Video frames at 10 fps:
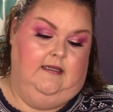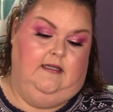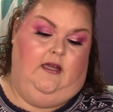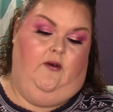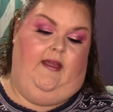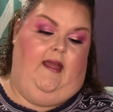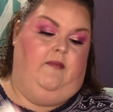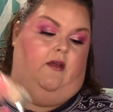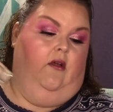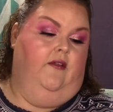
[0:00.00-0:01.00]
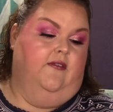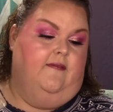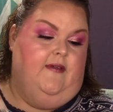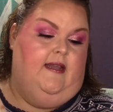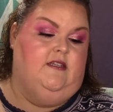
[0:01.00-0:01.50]
So again, my goal is
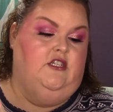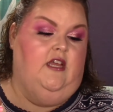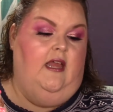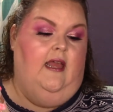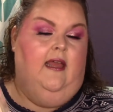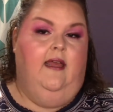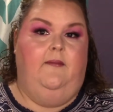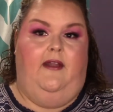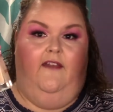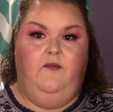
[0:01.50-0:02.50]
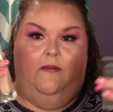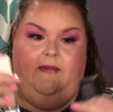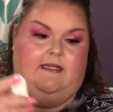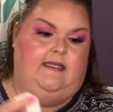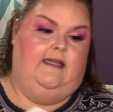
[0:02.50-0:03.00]
to finish, but I've been
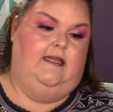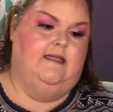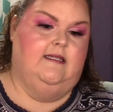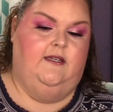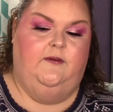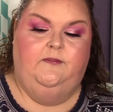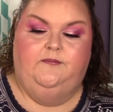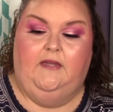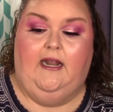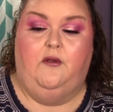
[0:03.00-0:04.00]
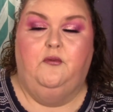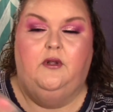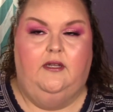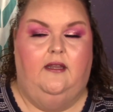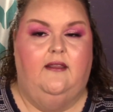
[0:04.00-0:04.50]
mixing these two. And I
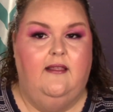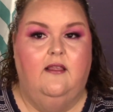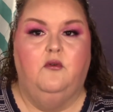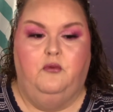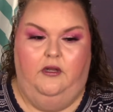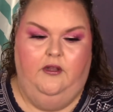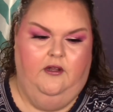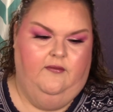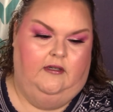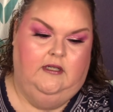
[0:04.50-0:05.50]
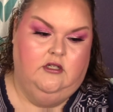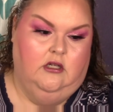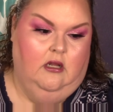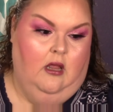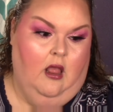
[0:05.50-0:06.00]
really, this is a really good foundation.
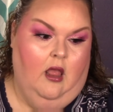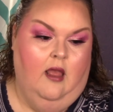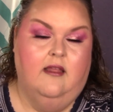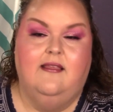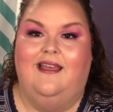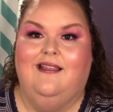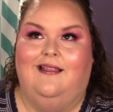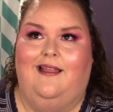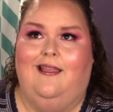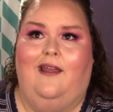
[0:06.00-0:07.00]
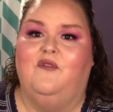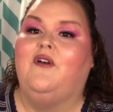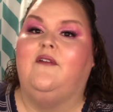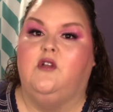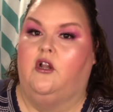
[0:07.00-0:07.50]
Six, like, like
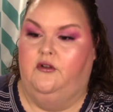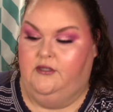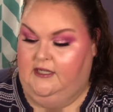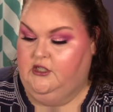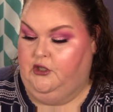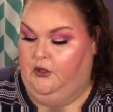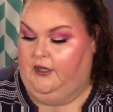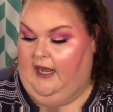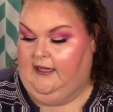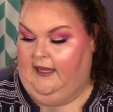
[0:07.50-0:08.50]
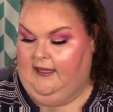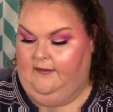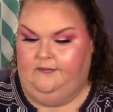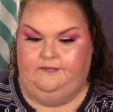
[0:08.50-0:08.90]
five dollars. It's good. I like it.